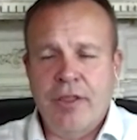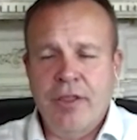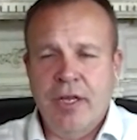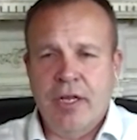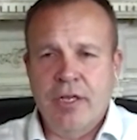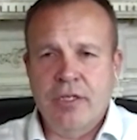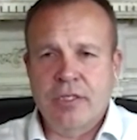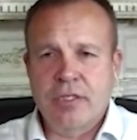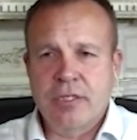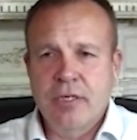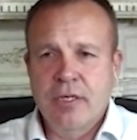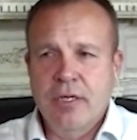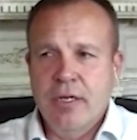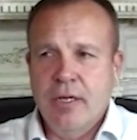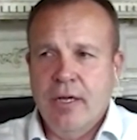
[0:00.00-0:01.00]
I think is,
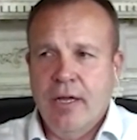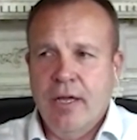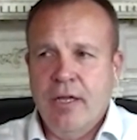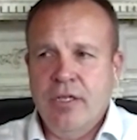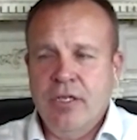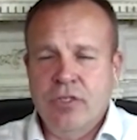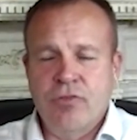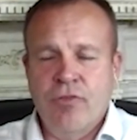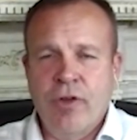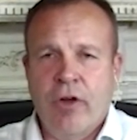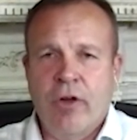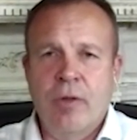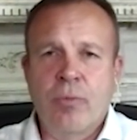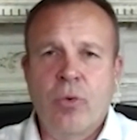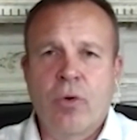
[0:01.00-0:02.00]
is
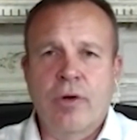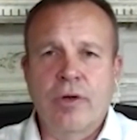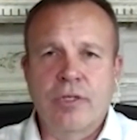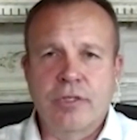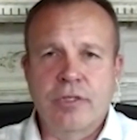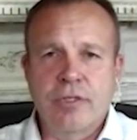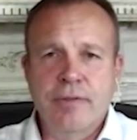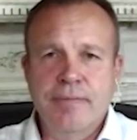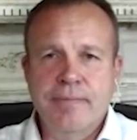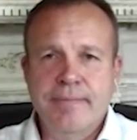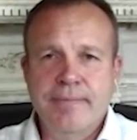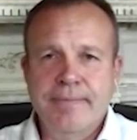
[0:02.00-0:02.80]
very important.